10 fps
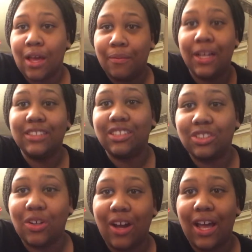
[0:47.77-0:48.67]
please
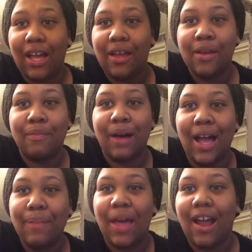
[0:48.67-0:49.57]
enjoy
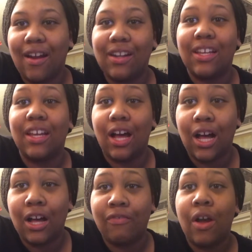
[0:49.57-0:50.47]
my parody
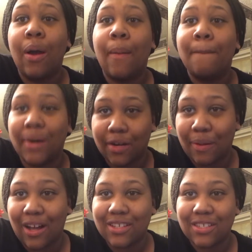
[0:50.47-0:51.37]
of Bird
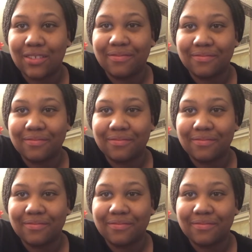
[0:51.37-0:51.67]
Box.